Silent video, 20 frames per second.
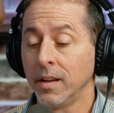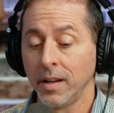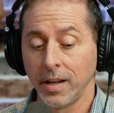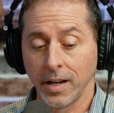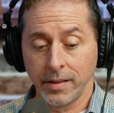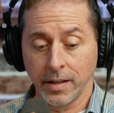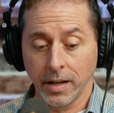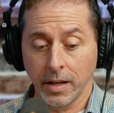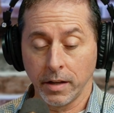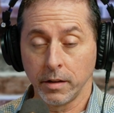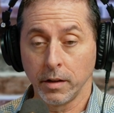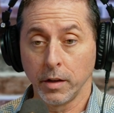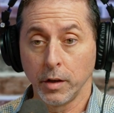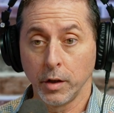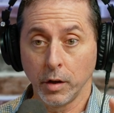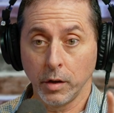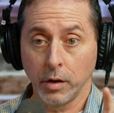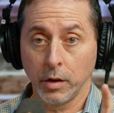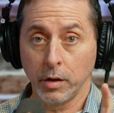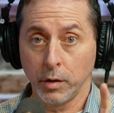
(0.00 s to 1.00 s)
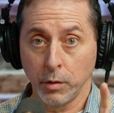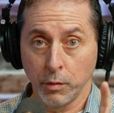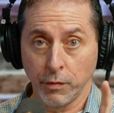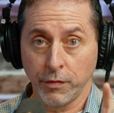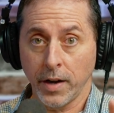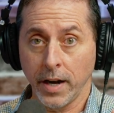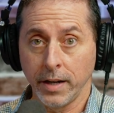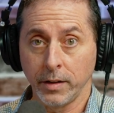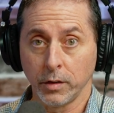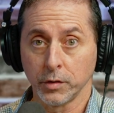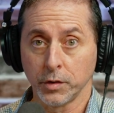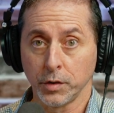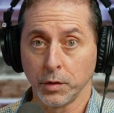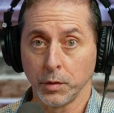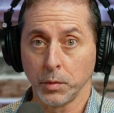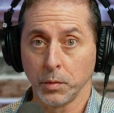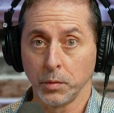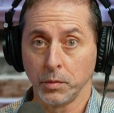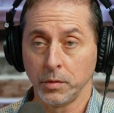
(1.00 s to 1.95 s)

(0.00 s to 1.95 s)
and then you final to